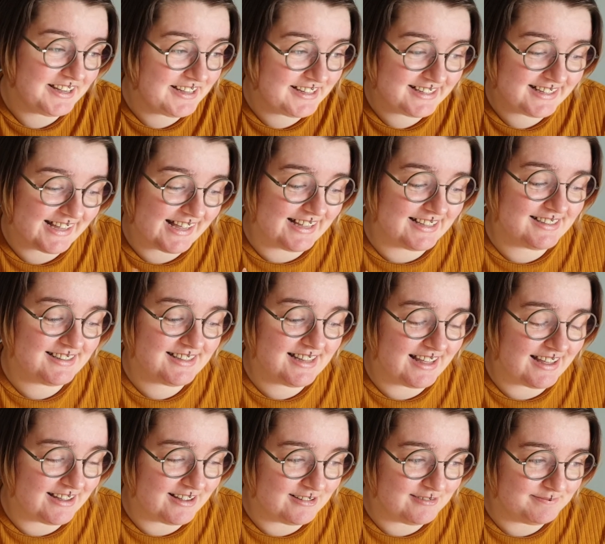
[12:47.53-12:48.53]

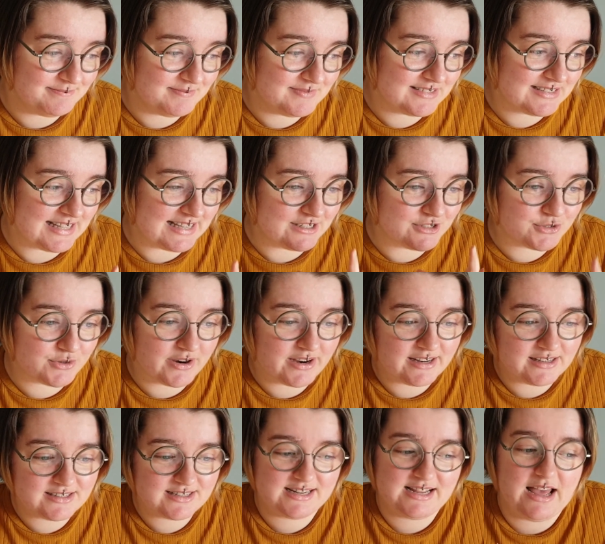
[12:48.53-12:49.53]
They try
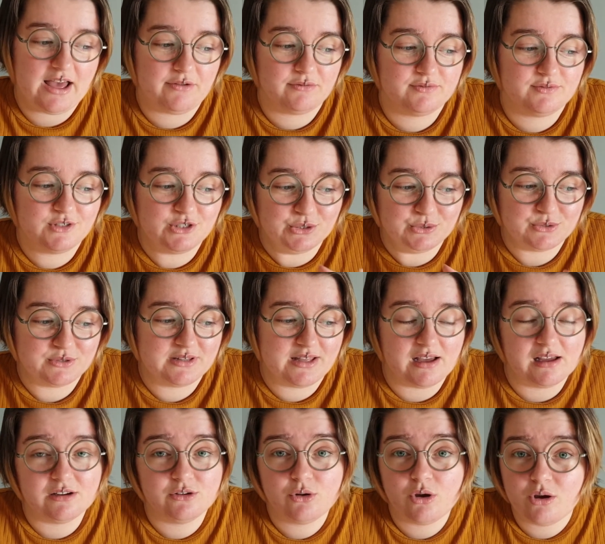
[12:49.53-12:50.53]
and have children that
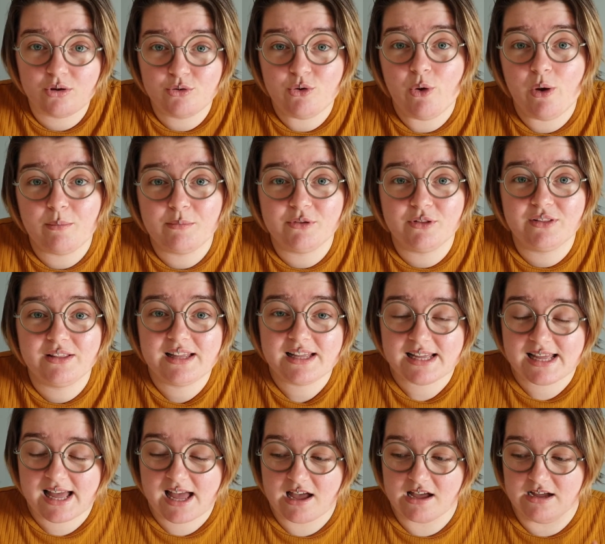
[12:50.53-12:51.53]
are not normal.
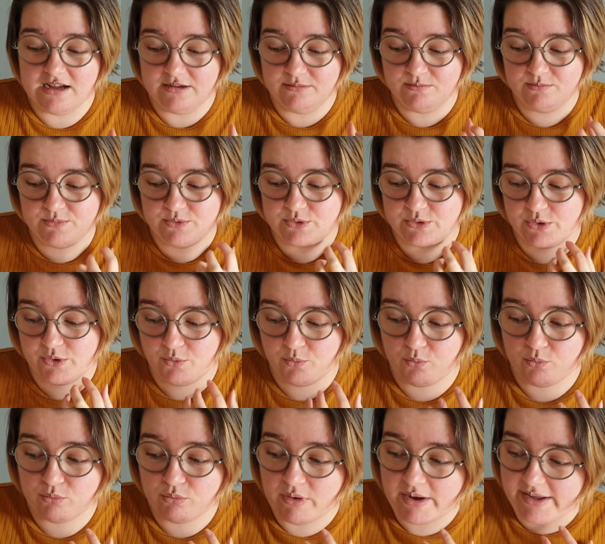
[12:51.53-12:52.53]
So
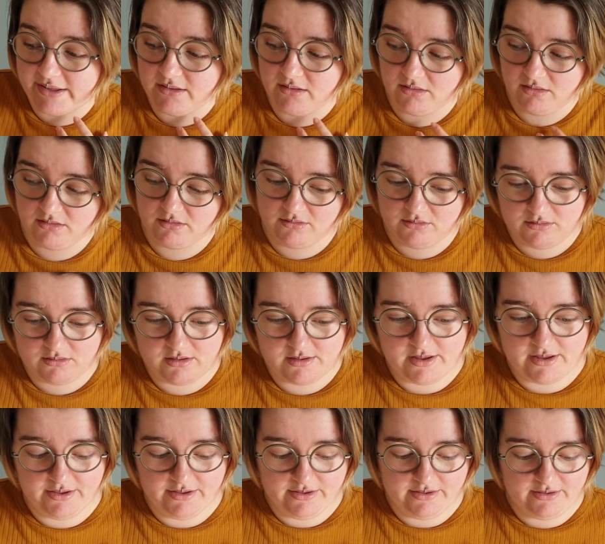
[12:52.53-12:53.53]
while
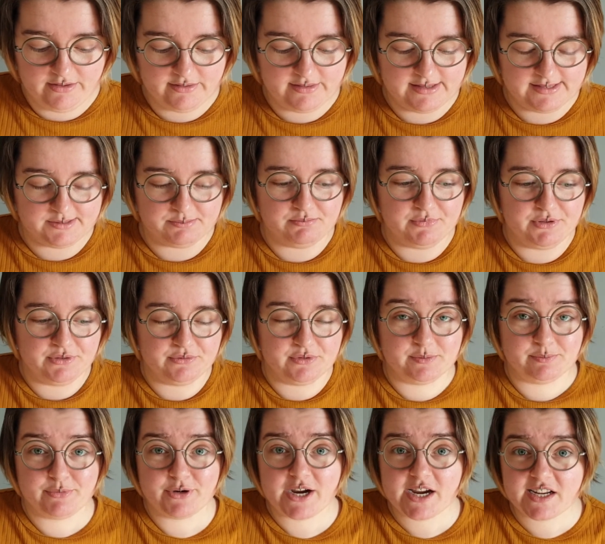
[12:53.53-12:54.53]
this mother is
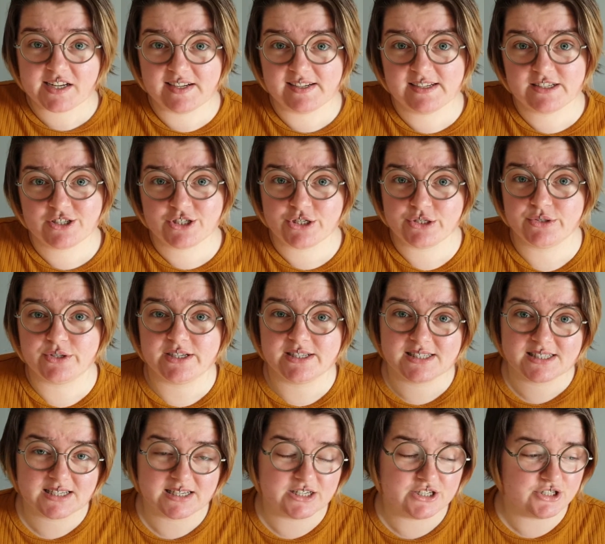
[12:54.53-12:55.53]
pregnant, she tries
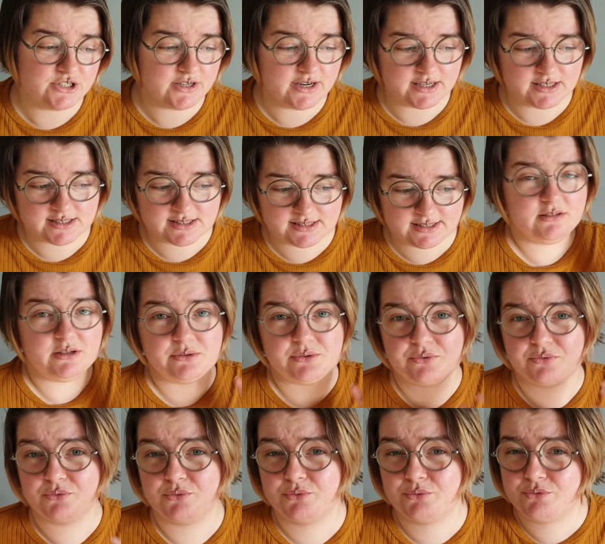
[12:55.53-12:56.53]
to ingest loads
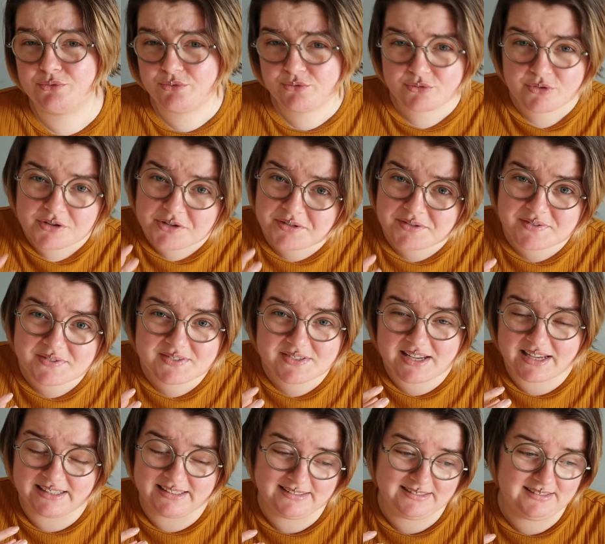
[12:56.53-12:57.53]
of drugs
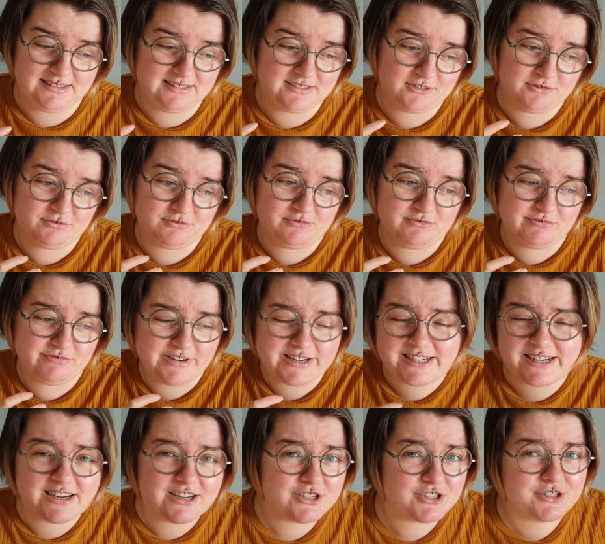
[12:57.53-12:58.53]
and
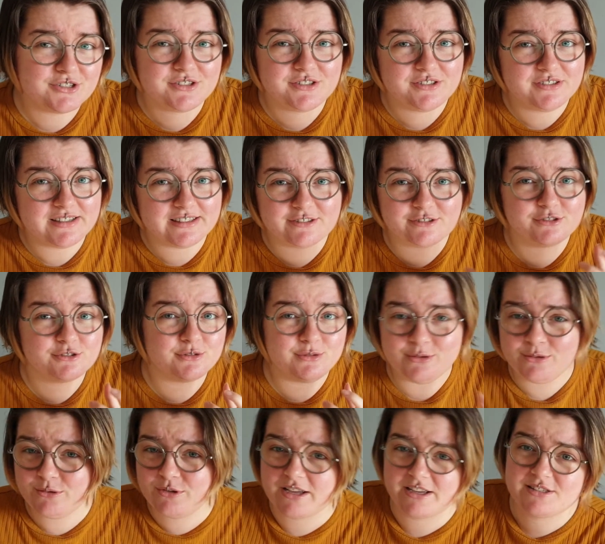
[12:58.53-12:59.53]
radiation and
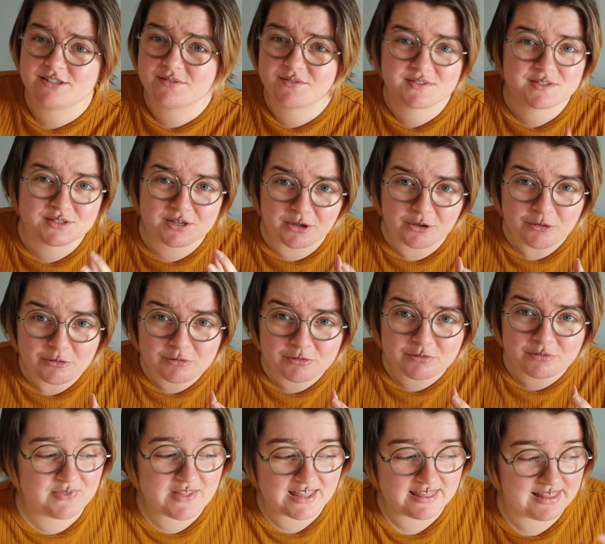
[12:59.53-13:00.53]
all kinds of
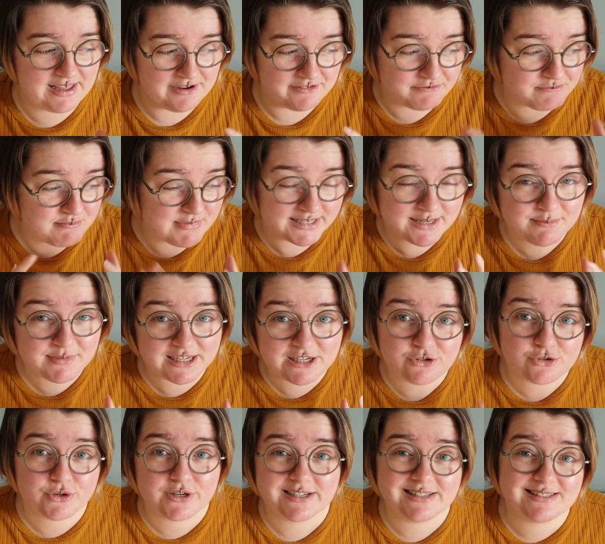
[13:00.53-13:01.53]
stuff, and they have many, many
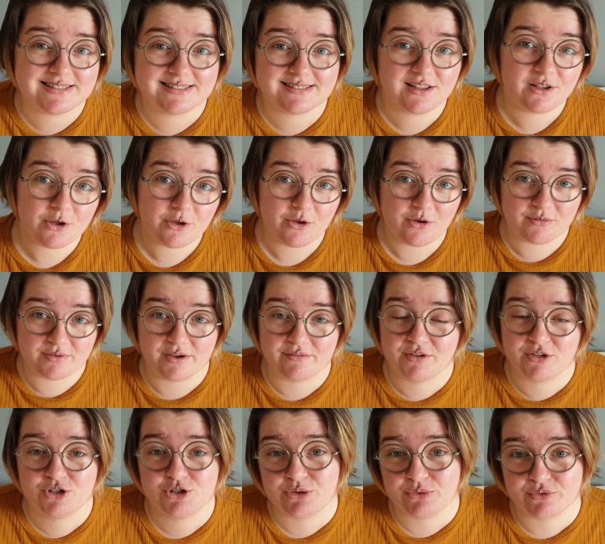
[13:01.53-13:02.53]
tries of
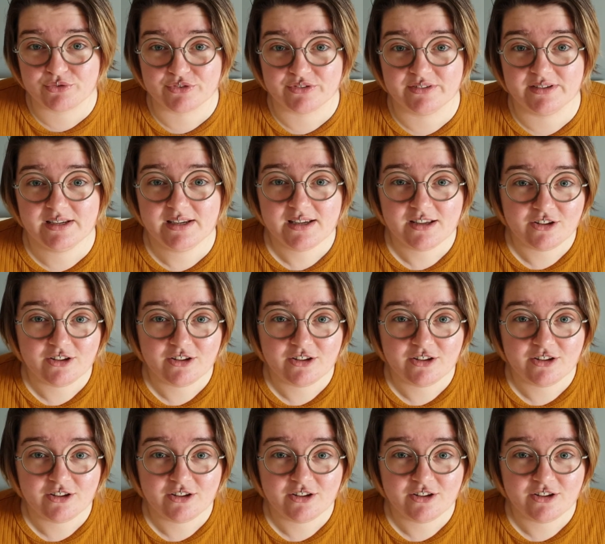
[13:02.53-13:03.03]
having children.